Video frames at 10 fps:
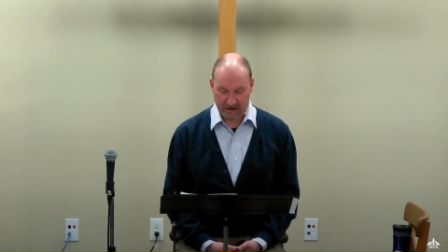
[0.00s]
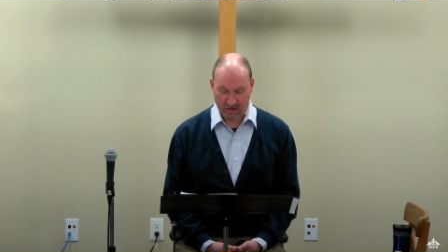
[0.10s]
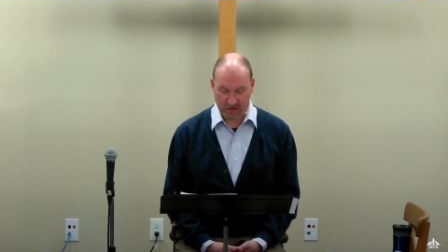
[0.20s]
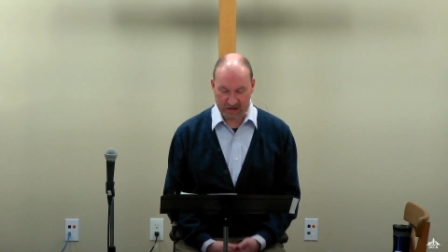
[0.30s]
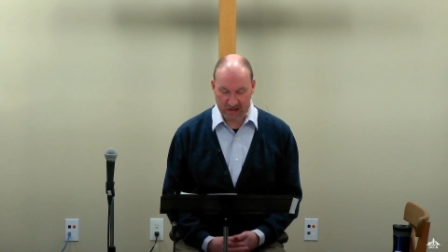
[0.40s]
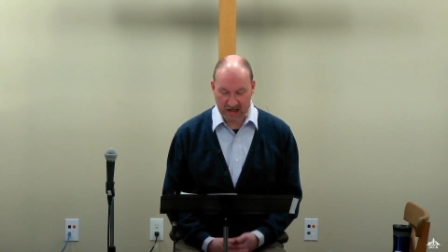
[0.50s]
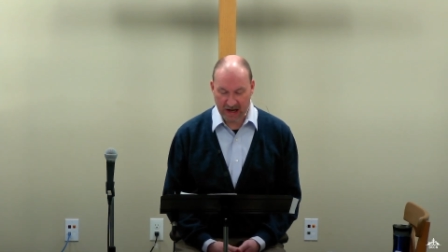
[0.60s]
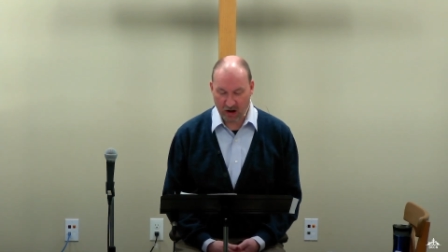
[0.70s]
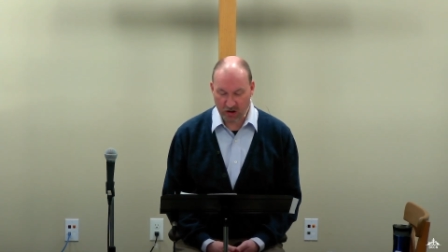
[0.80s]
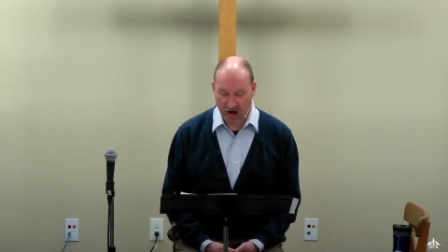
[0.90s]
We see
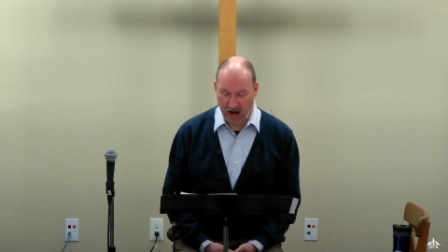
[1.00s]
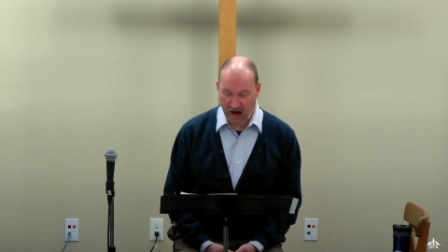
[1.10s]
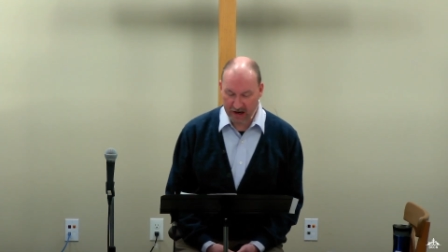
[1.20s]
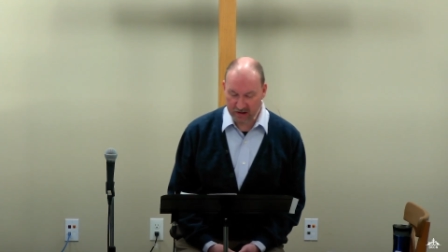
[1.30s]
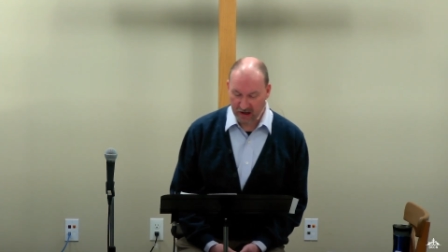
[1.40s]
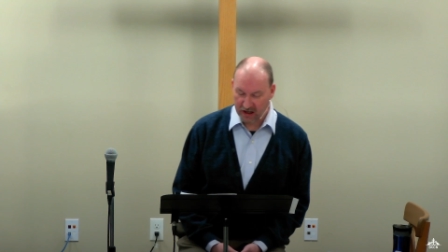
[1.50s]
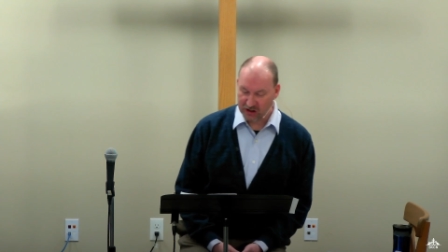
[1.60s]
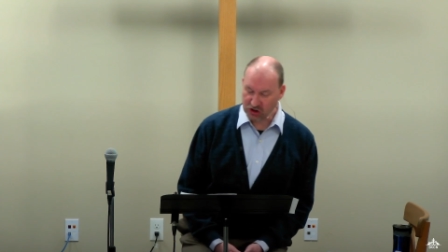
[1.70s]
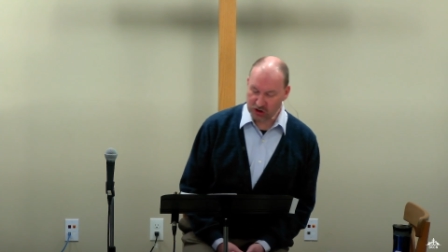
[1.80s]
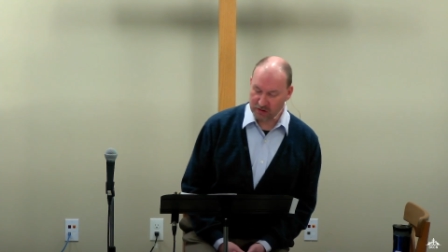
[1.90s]
how God
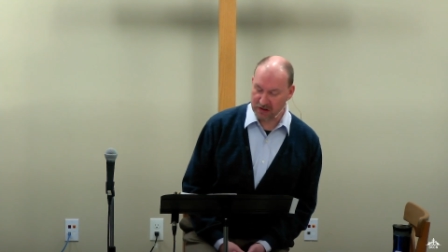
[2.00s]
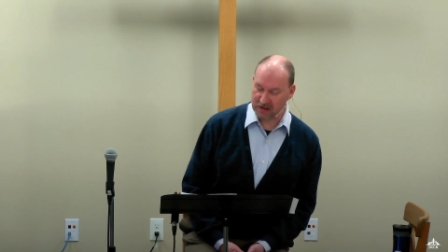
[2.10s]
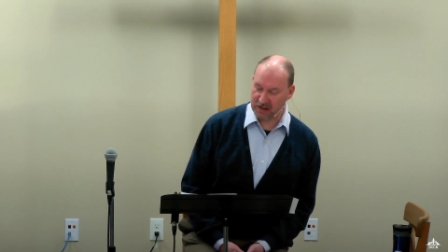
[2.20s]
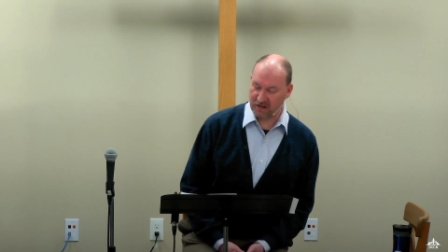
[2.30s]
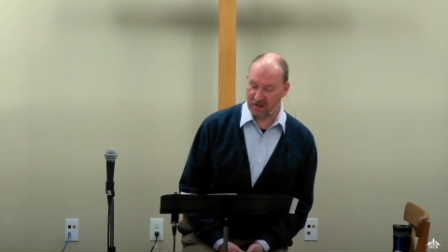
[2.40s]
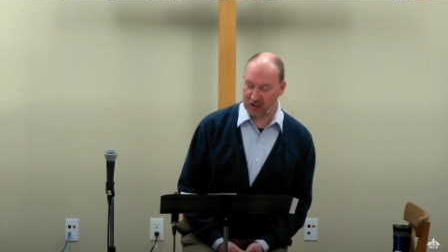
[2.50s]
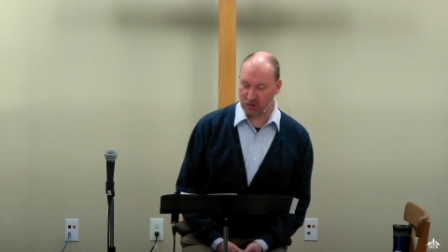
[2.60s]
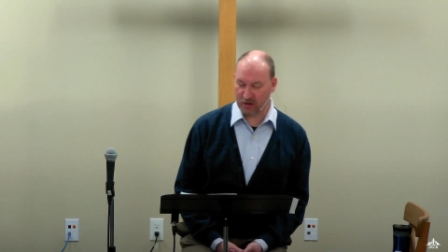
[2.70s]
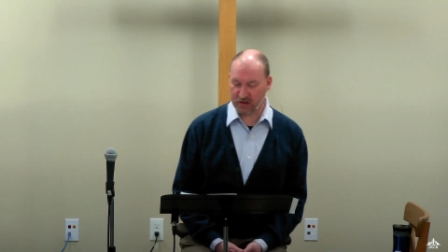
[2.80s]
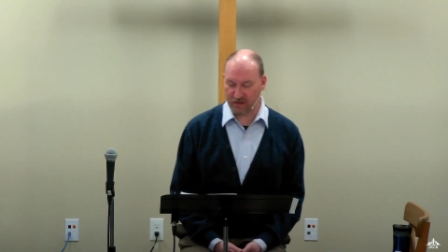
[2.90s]
chooses
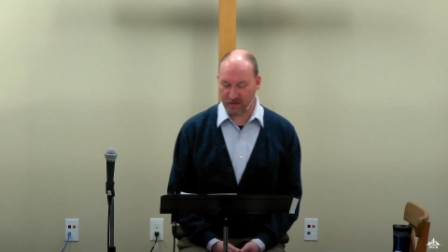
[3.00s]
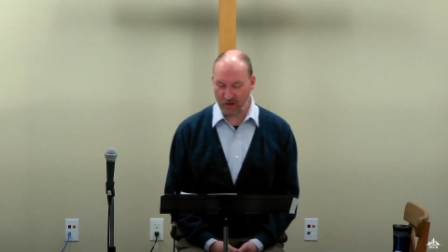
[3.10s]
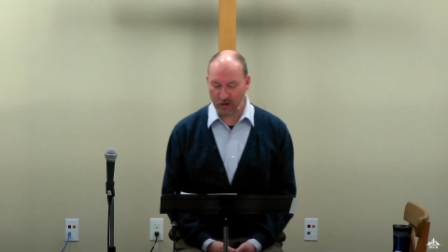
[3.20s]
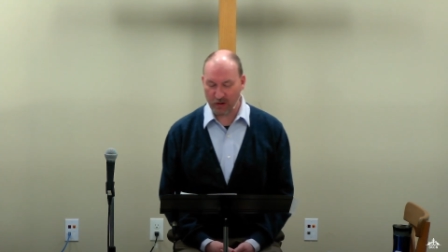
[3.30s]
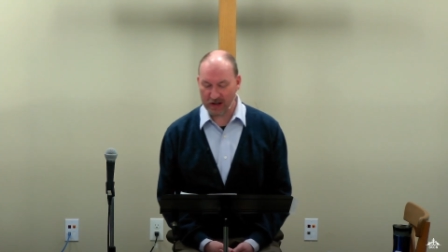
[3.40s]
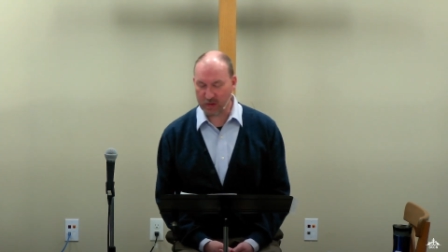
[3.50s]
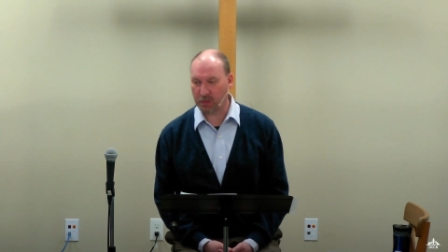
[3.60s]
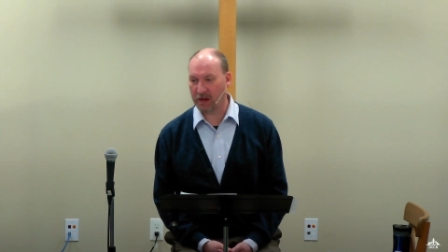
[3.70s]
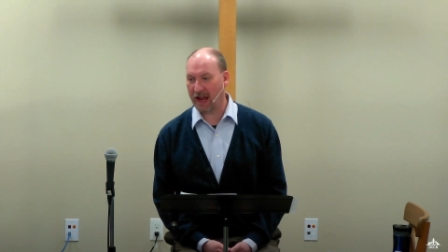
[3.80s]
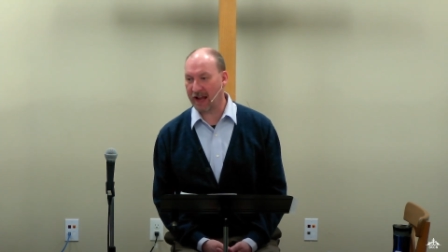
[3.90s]
individuals to further his
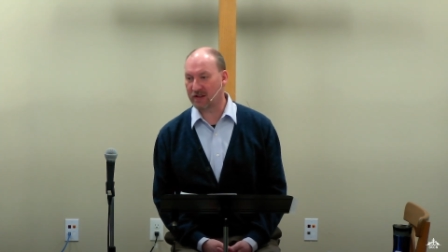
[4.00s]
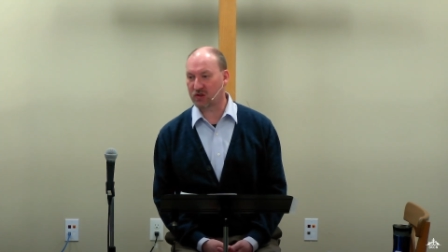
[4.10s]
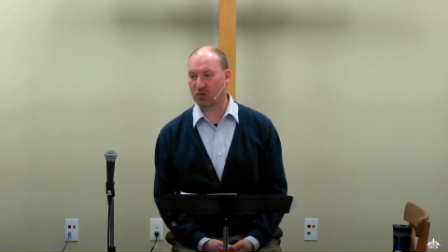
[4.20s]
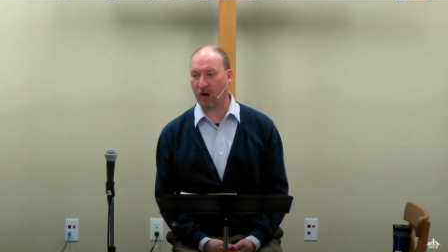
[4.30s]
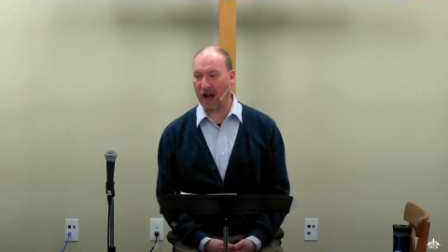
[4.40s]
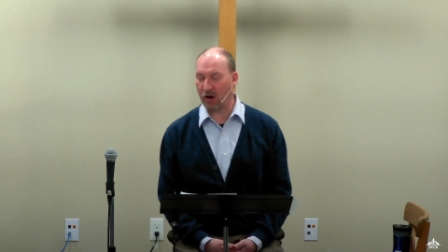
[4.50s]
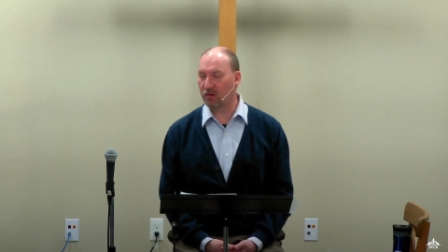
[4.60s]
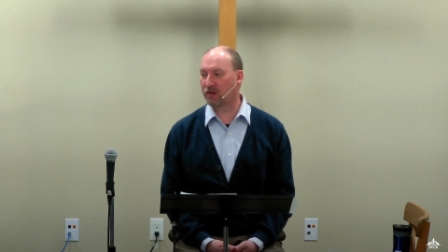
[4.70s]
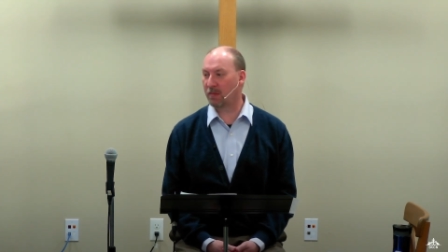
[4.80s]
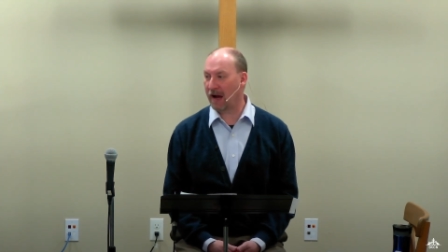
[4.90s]
plans throughout
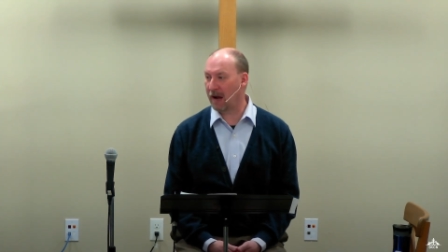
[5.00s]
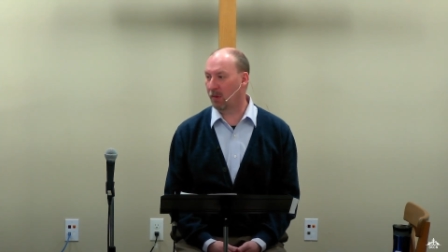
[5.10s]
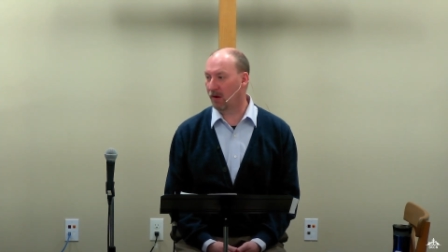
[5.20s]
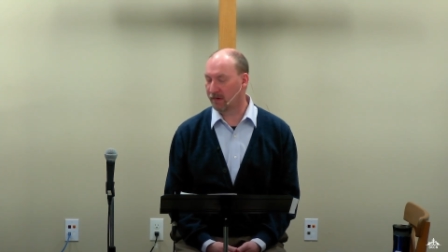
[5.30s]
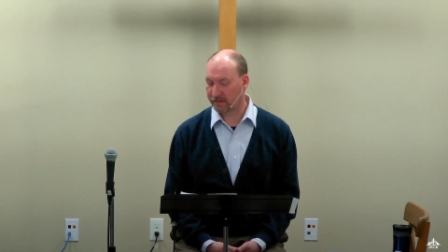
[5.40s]
the Bible.